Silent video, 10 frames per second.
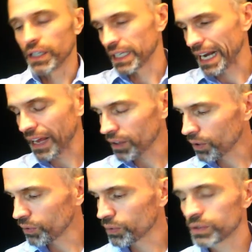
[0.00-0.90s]
You could add
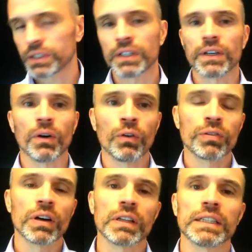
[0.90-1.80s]
all those to the
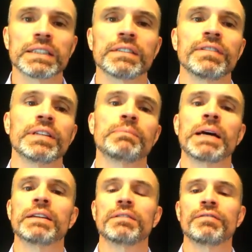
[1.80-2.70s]
overall list of
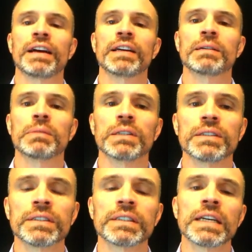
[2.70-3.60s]
independent
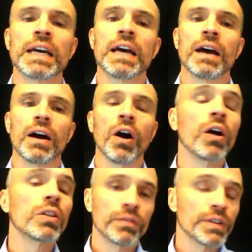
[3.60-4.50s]
variables.
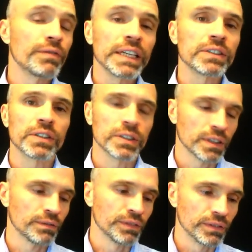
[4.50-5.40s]
All of the
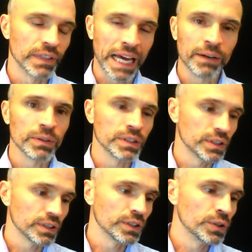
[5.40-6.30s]
features of
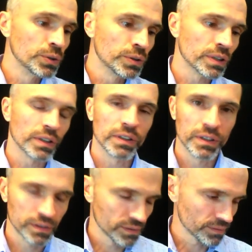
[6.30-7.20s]
language
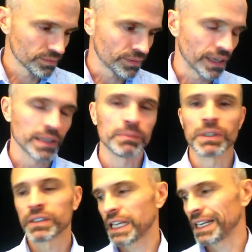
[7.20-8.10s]
user
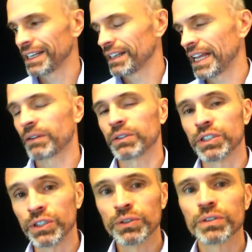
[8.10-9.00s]
variables and
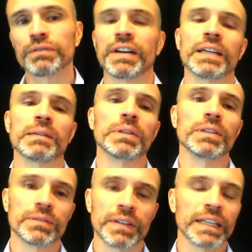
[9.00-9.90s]
language use
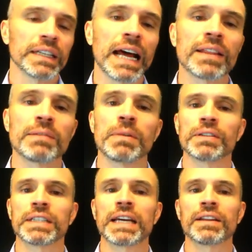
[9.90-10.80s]
variables, right? You can add them
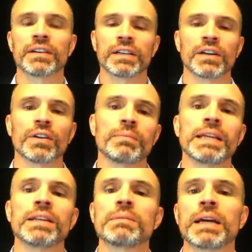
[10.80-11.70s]
all together and call
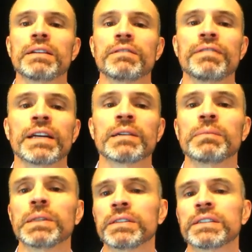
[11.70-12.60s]
them independent
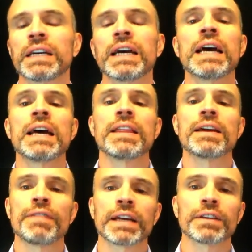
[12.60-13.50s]
variables.
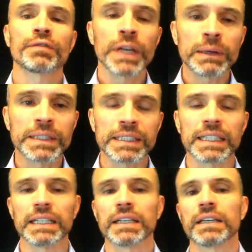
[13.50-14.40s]
They affect the
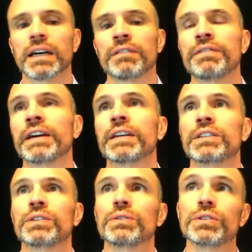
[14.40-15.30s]
frequency of
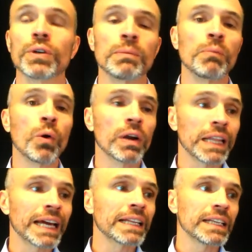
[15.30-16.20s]
variant use. You're more
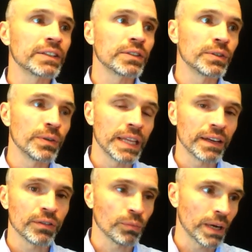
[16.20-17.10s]
likely to do
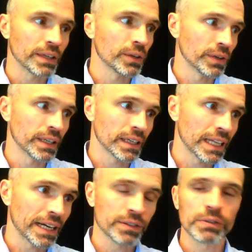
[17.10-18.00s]
this when you're in a
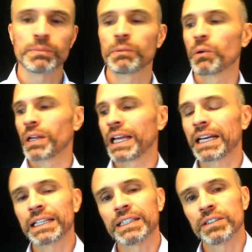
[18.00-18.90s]
classroom. You're more
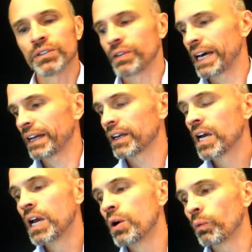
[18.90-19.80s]
likely to do that
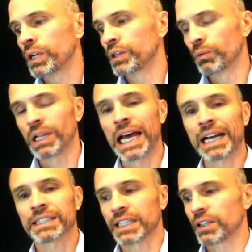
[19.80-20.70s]
when you're
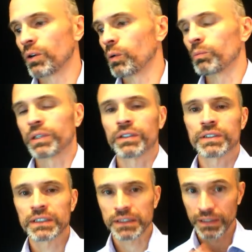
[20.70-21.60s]
relaxing at home with your
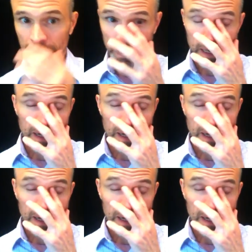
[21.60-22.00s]
sister.